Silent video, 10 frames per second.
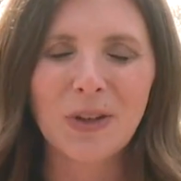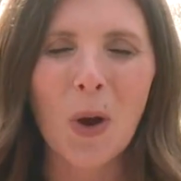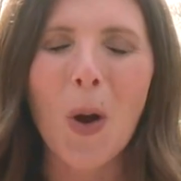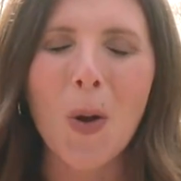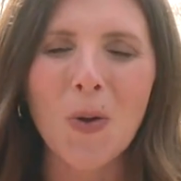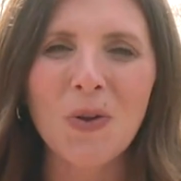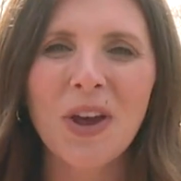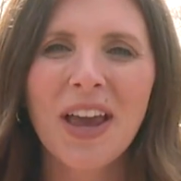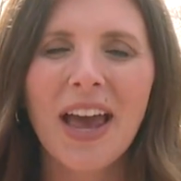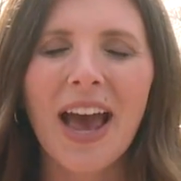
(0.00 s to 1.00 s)

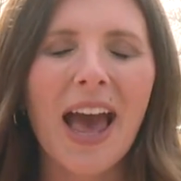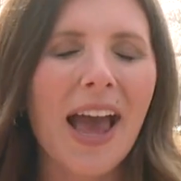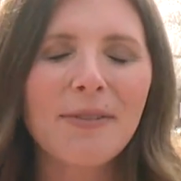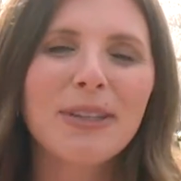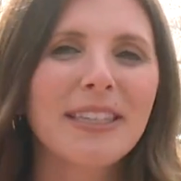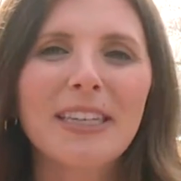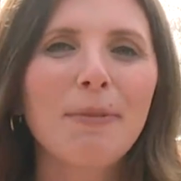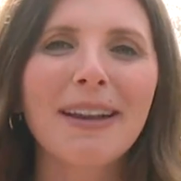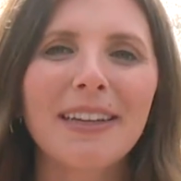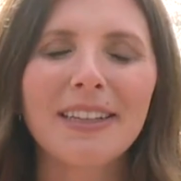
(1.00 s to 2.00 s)
cold. I, I wasn't
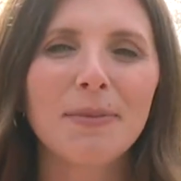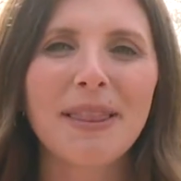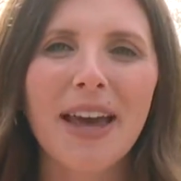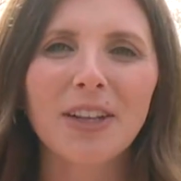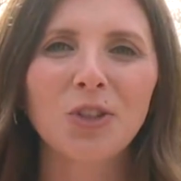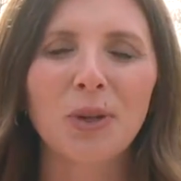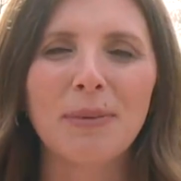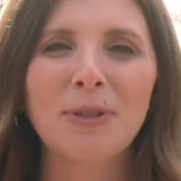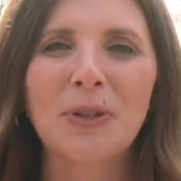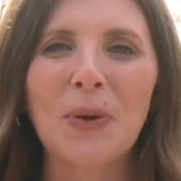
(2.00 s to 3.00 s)
expecting it to be that
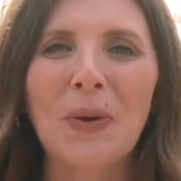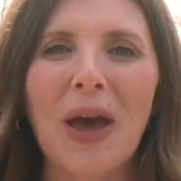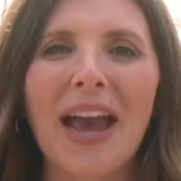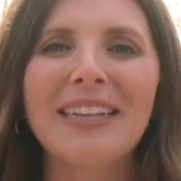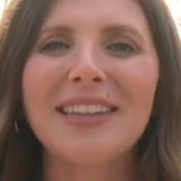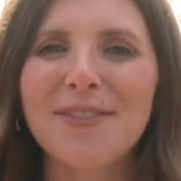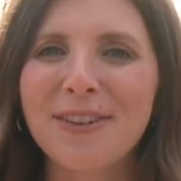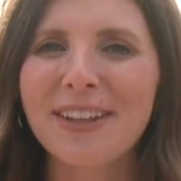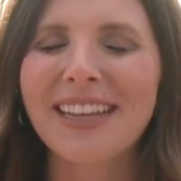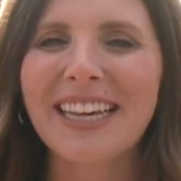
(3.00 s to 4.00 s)
extreme. So I
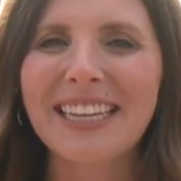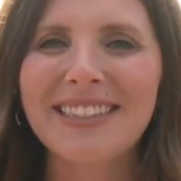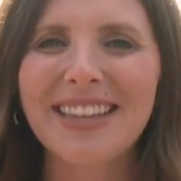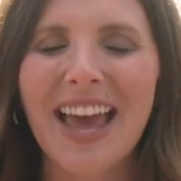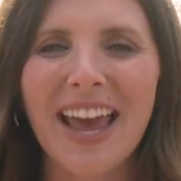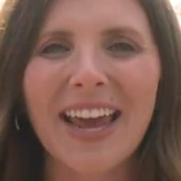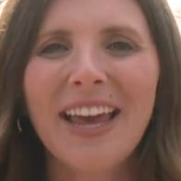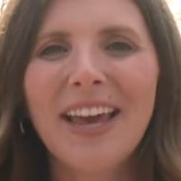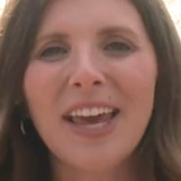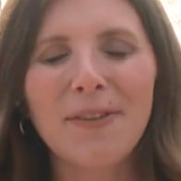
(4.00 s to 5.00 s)
definitely say
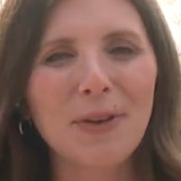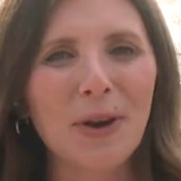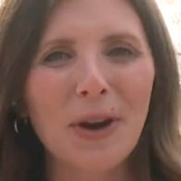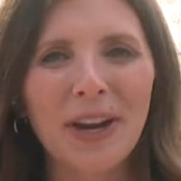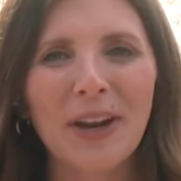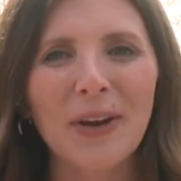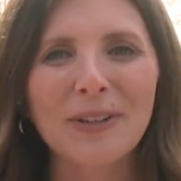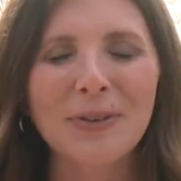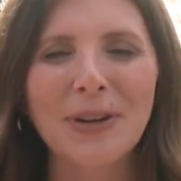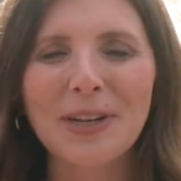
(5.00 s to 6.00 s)
if you're here
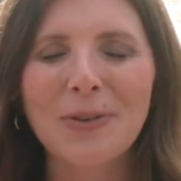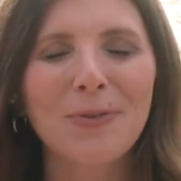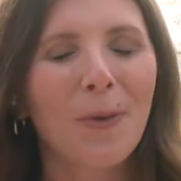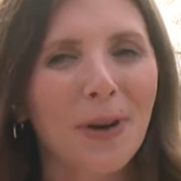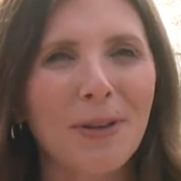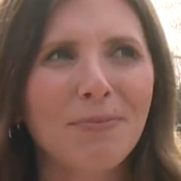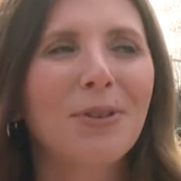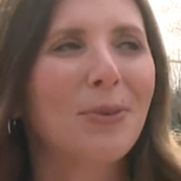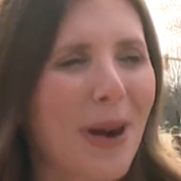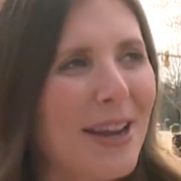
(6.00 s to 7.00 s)
in 2040,
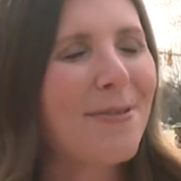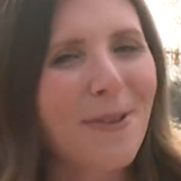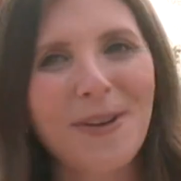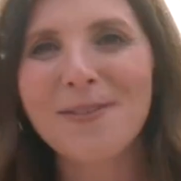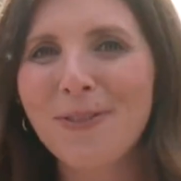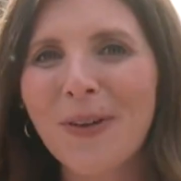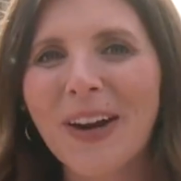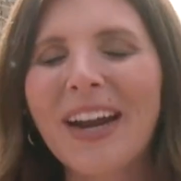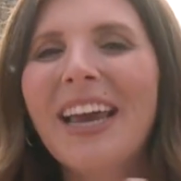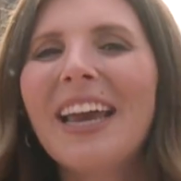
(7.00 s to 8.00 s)

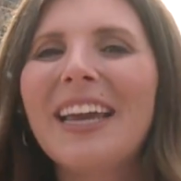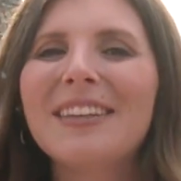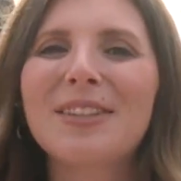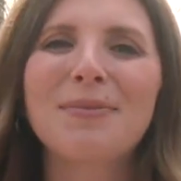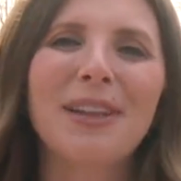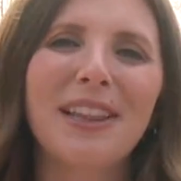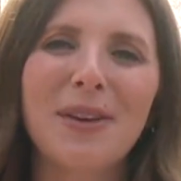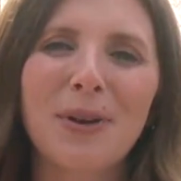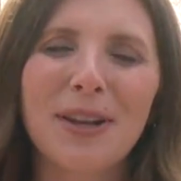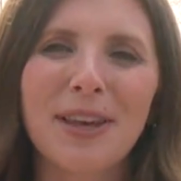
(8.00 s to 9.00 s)
2044, it is
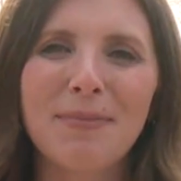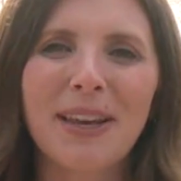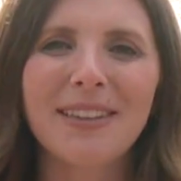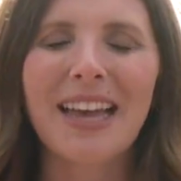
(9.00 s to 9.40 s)
completely worth it because